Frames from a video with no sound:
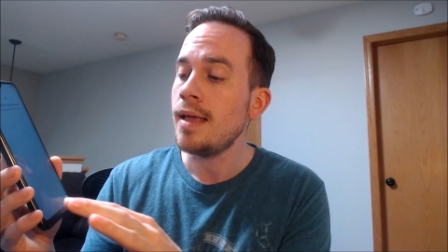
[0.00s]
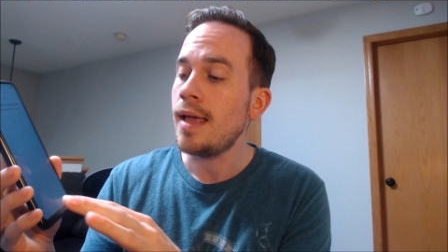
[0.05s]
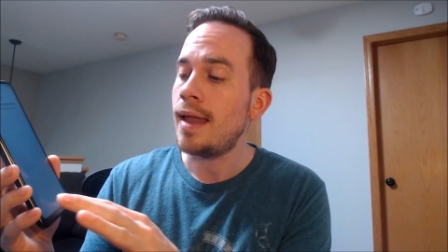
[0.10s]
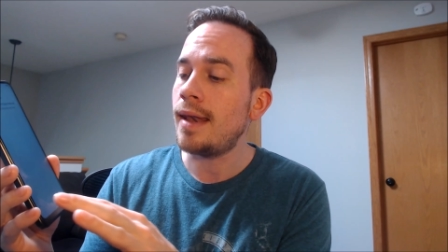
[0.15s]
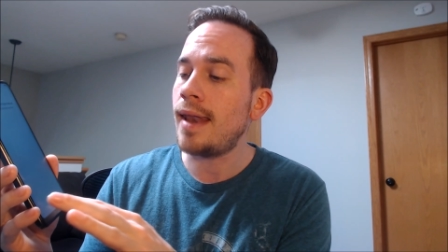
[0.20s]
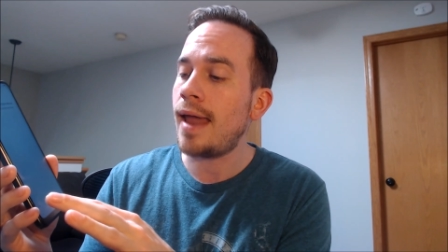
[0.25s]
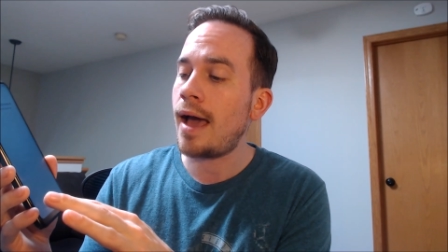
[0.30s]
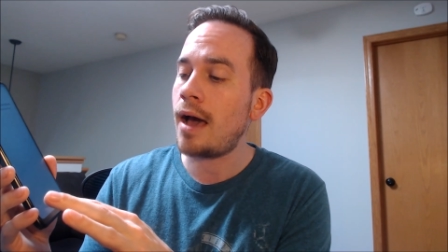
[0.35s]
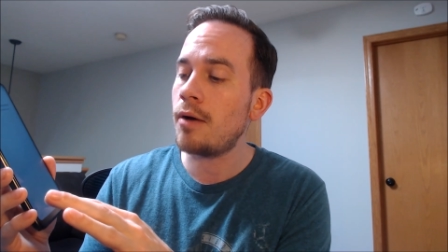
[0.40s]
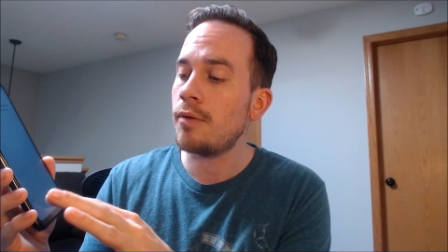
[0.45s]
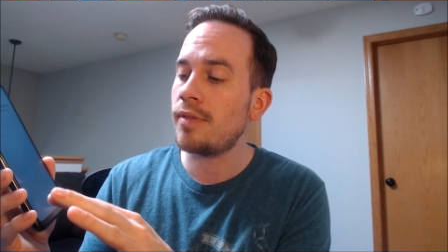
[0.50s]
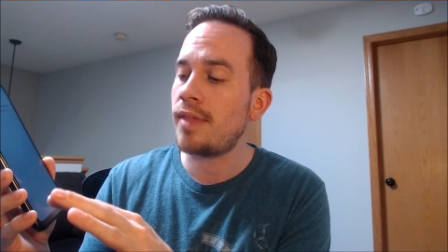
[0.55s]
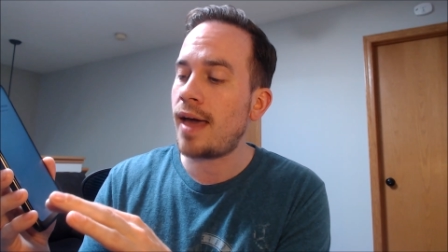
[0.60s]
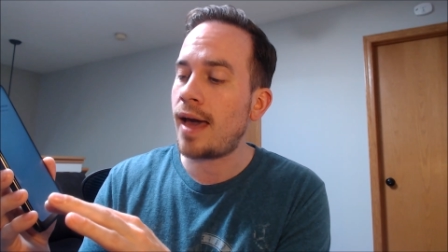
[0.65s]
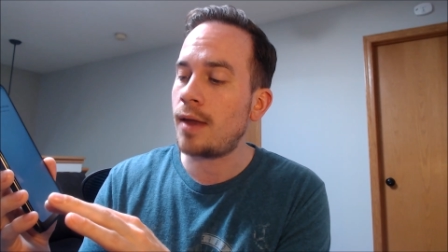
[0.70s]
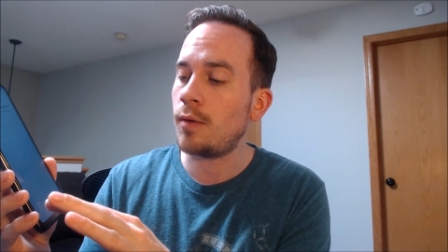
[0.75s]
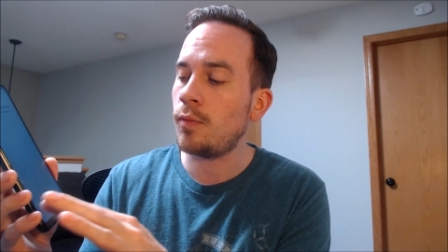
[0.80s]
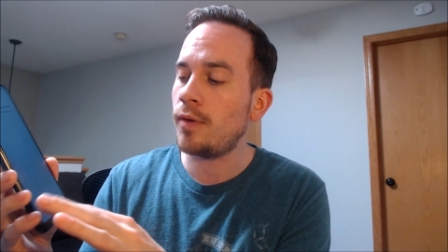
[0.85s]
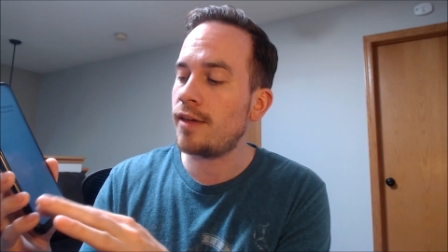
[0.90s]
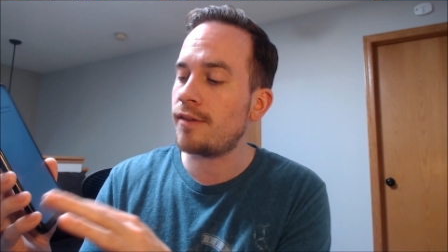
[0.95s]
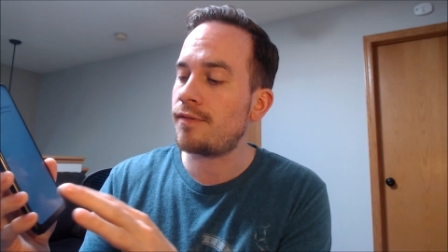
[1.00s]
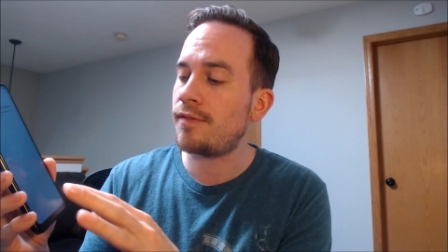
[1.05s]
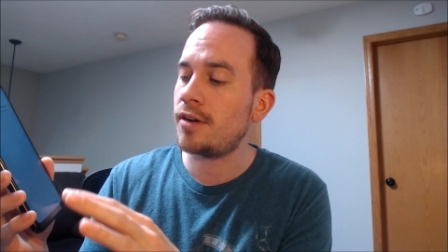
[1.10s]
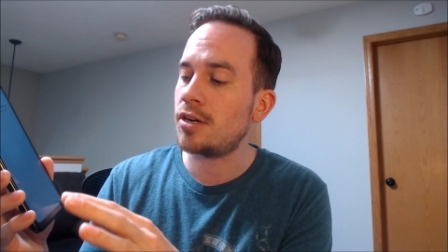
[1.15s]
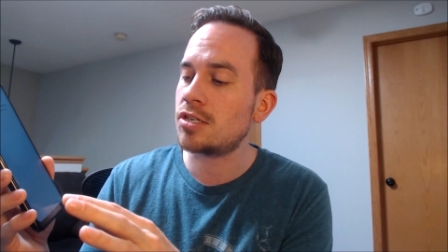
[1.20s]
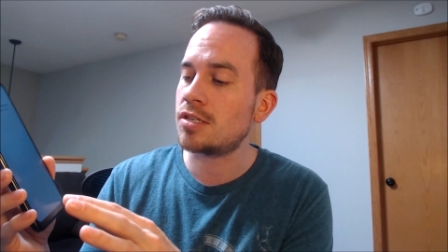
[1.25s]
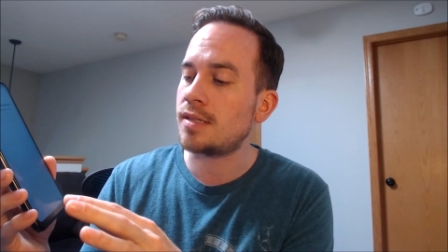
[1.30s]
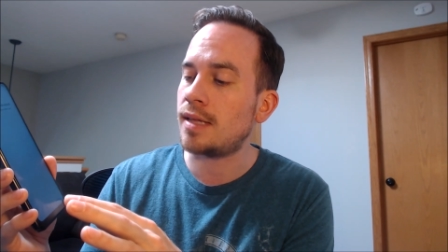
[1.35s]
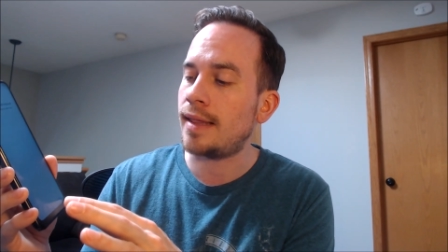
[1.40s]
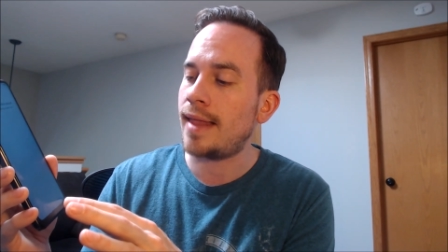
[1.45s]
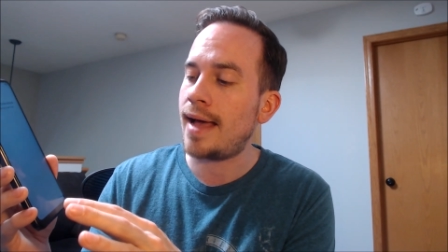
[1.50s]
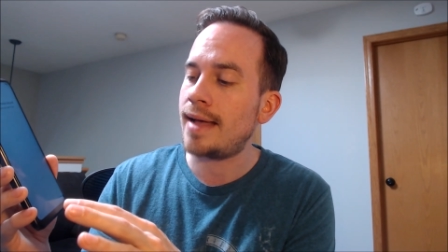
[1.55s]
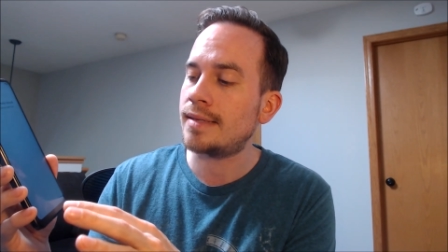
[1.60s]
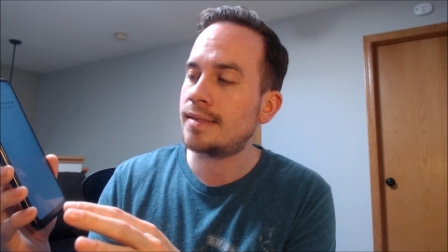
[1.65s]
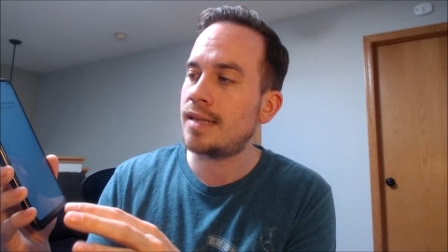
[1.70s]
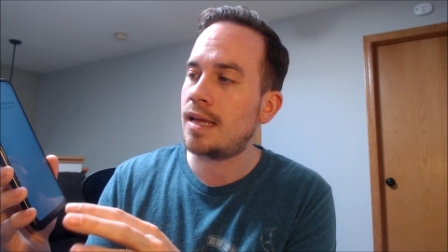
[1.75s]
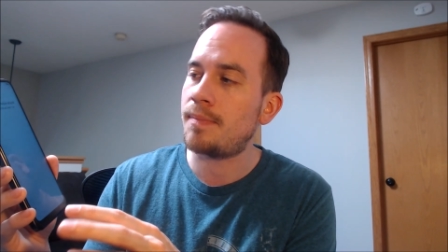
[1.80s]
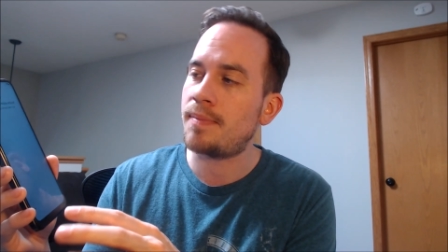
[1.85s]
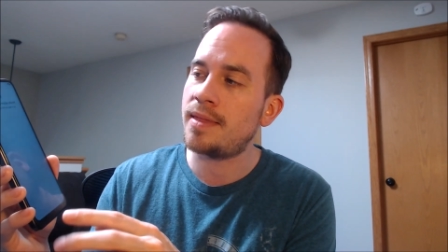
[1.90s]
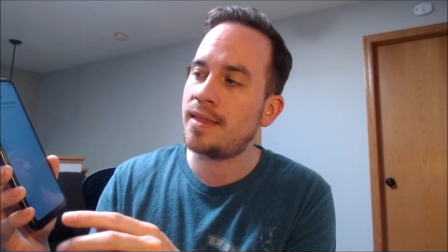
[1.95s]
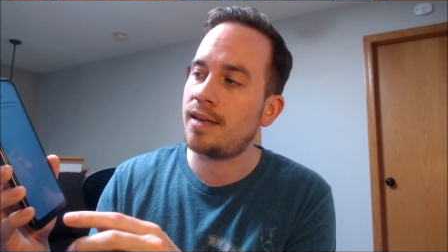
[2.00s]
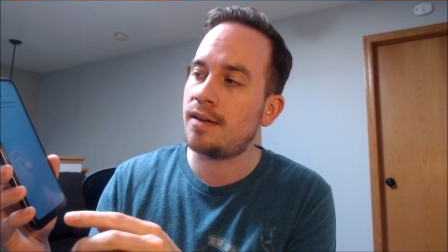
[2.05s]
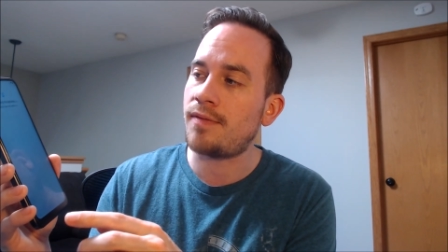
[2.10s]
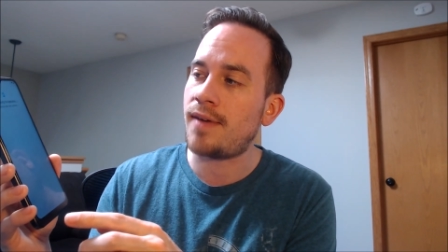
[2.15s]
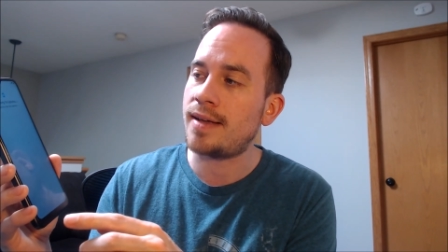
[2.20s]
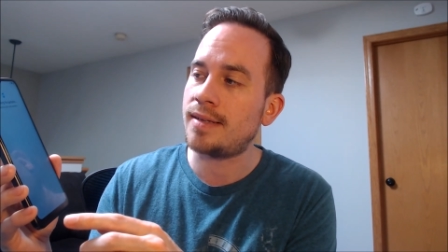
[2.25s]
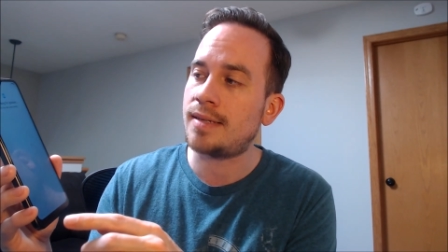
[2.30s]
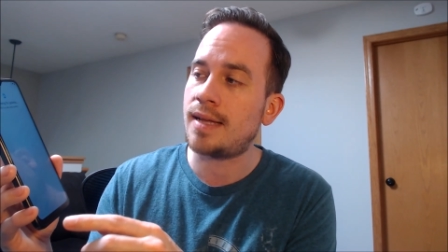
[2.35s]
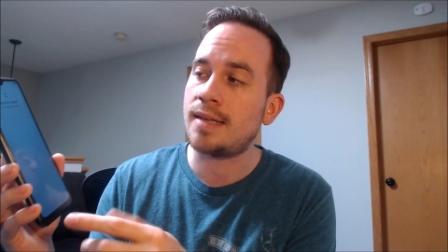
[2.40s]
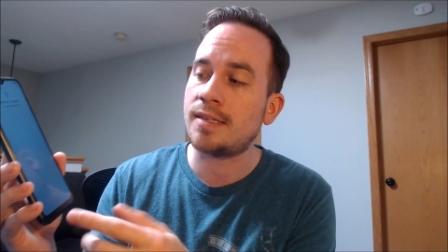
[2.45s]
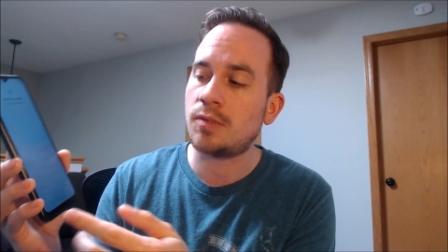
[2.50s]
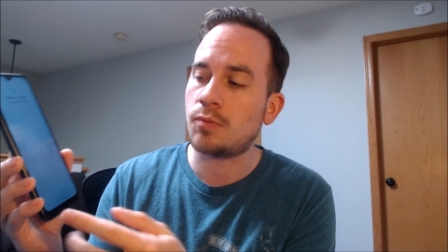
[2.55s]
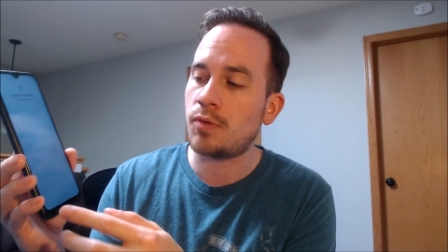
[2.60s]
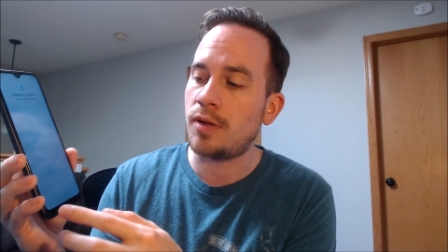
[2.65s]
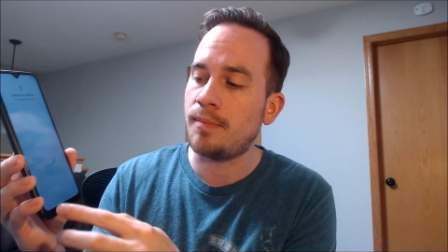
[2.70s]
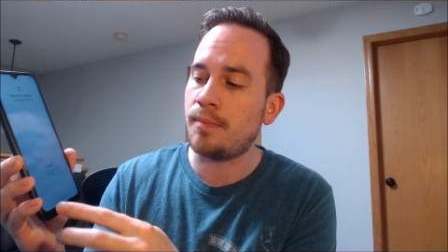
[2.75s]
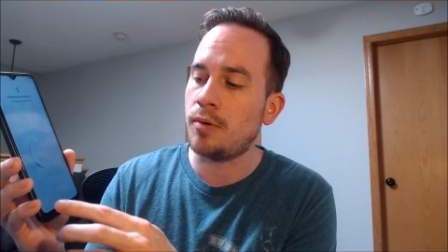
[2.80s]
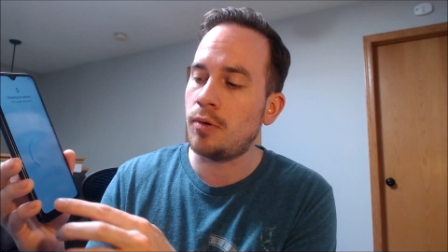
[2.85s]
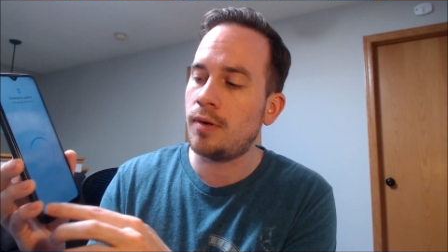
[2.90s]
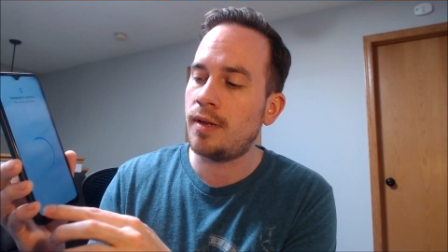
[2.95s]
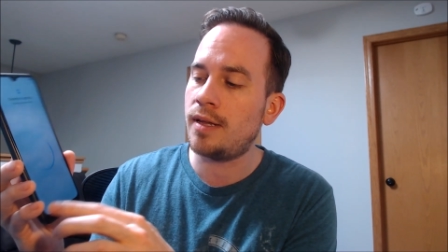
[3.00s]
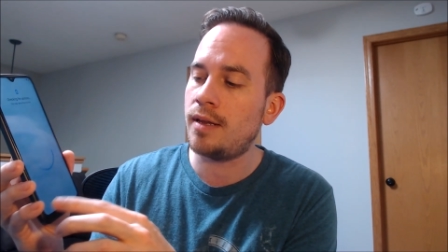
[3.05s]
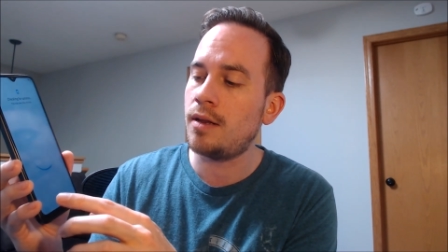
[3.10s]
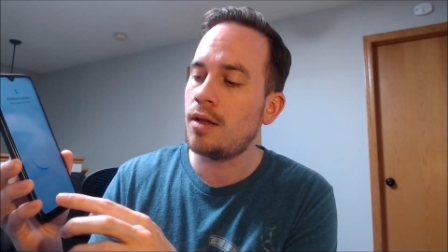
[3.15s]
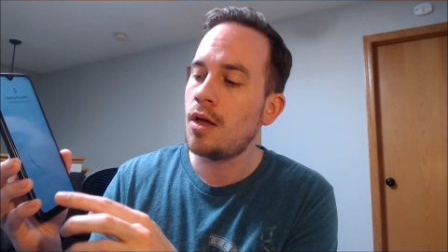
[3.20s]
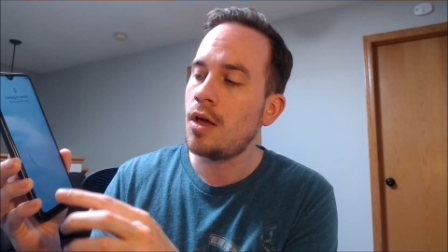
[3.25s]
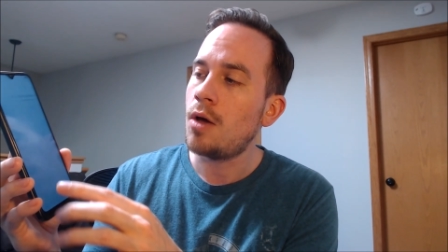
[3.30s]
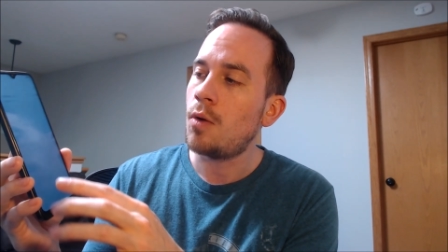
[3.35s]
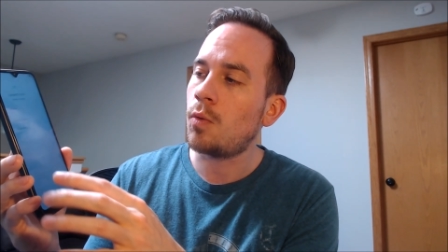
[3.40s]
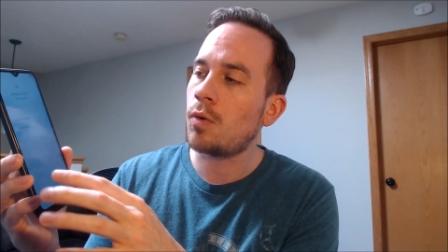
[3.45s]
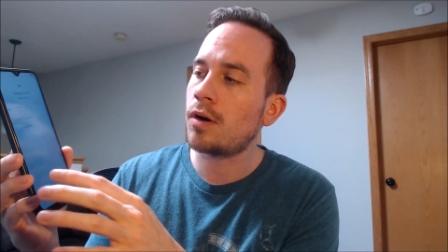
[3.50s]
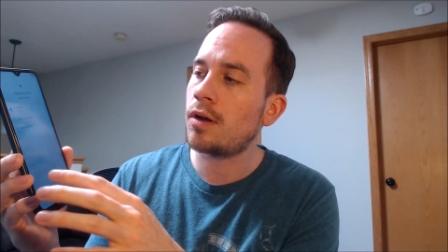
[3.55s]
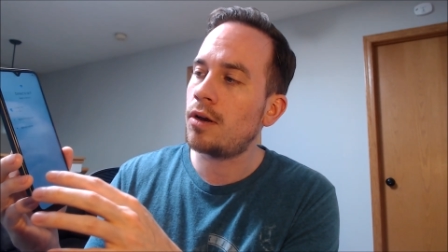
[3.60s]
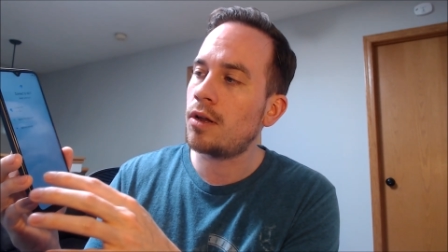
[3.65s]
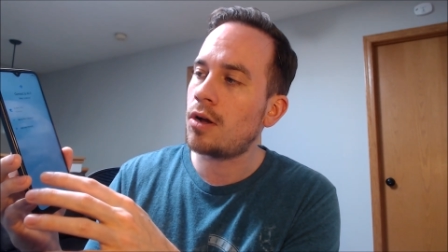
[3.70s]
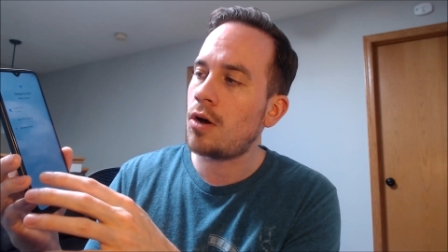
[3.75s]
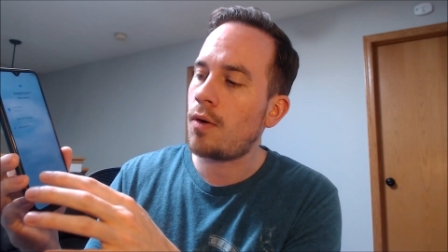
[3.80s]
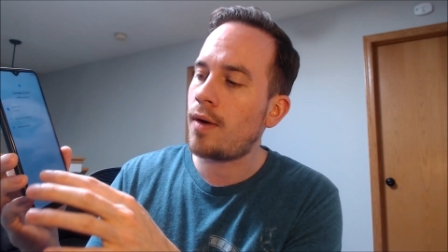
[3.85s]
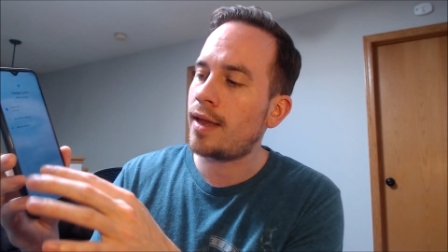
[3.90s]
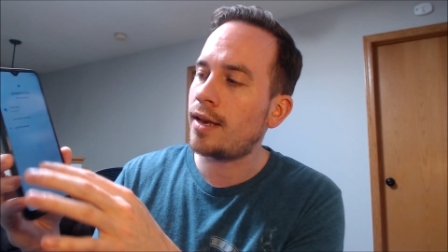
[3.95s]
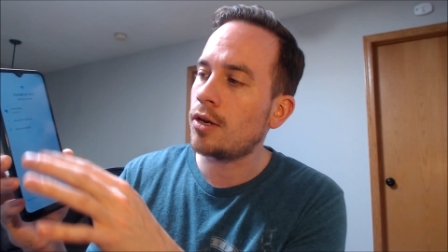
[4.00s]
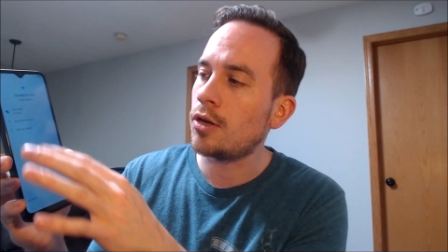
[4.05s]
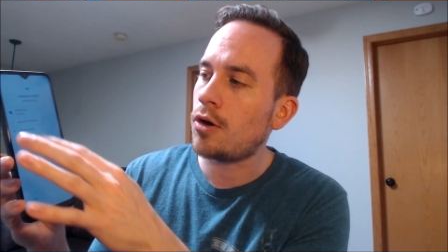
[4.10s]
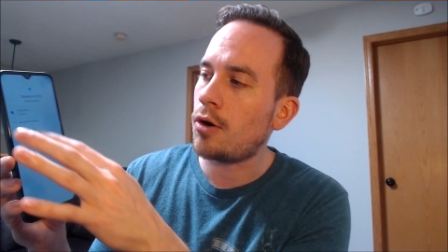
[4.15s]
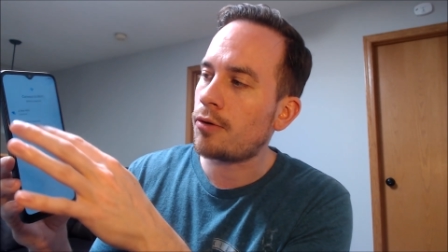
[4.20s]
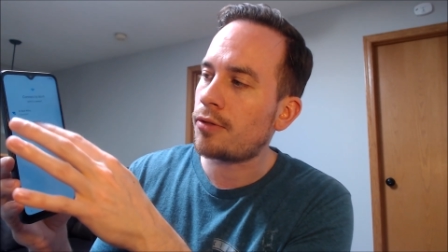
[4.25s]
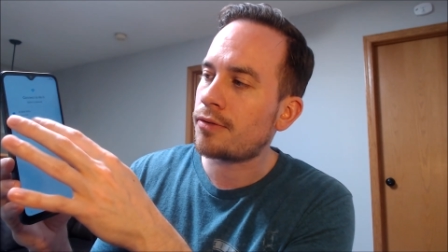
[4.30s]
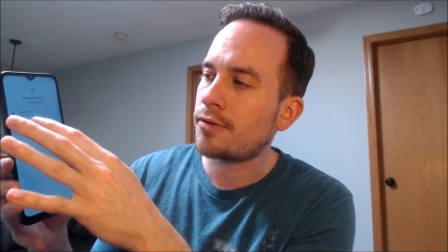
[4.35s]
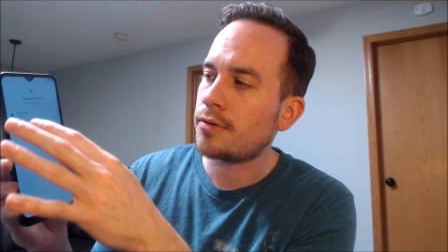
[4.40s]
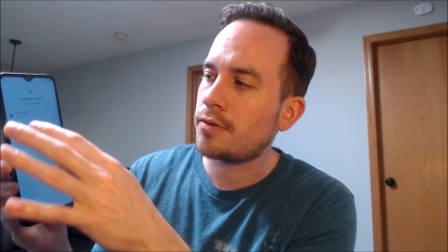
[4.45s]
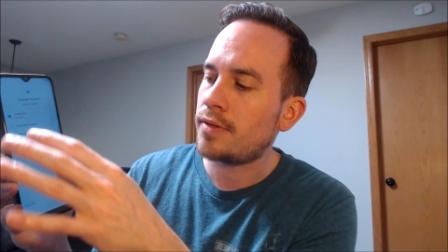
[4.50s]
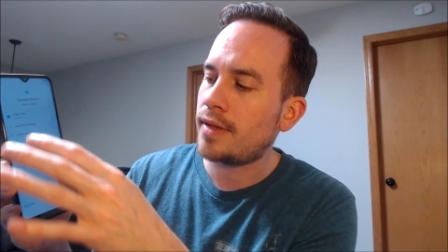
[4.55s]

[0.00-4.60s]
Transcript: Now that we have finished the last step and the device has rebooted, we're going to go ahead and go through the